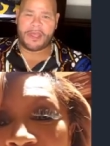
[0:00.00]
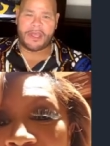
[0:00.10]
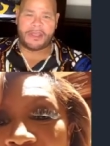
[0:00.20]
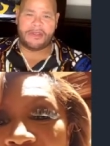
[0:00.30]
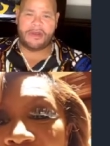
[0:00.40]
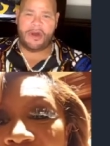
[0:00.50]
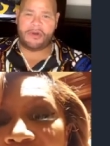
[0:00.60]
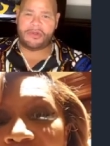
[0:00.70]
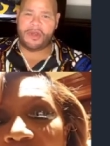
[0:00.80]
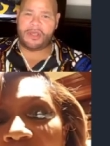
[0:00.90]
You know,
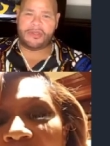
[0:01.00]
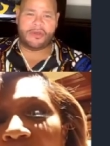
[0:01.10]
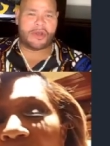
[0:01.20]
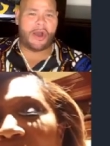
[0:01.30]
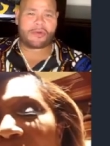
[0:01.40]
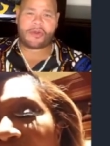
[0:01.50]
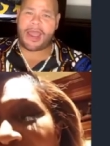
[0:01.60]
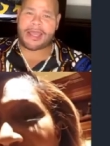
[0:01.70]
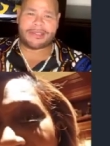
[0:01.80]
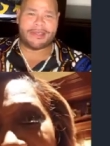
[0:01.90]
you go
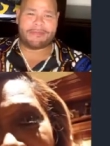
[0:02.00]
crazy.